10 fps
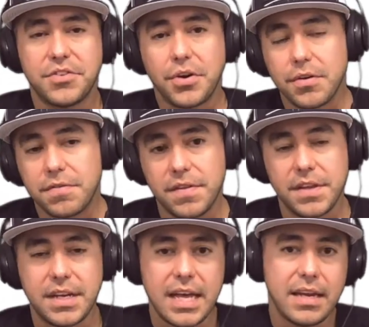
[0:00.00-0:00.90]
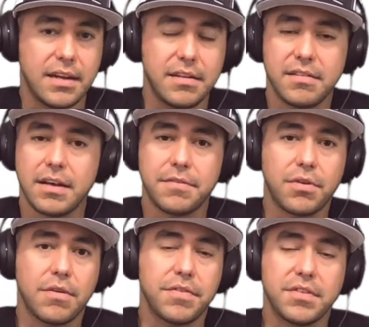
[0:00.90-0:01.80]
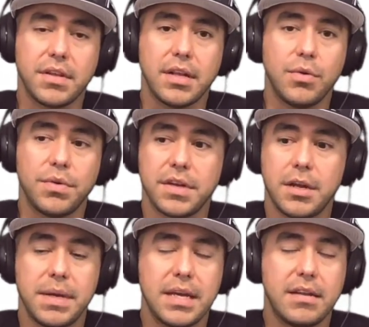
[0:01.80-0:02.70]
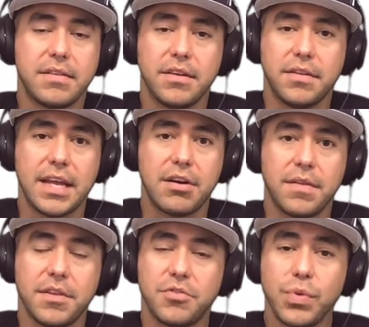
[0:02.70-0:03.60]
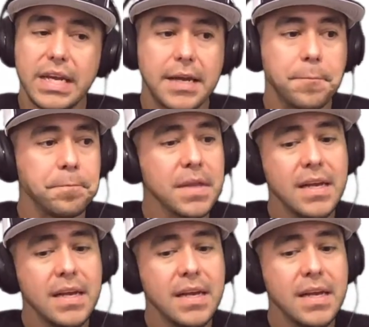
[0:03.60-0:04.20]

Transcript: turf and the netting and stuff for our facility wasn't going to be in until later on this week.